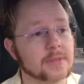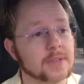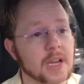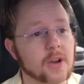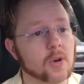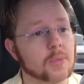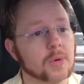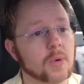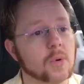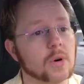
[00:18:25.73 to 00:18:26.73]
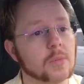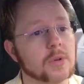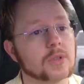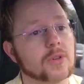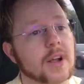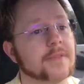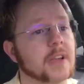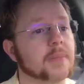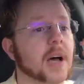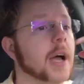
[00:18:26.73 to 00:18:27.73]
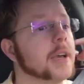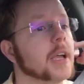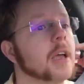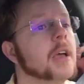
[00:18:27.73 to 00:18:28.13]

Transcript: Terrible, horrible traffic. Behind a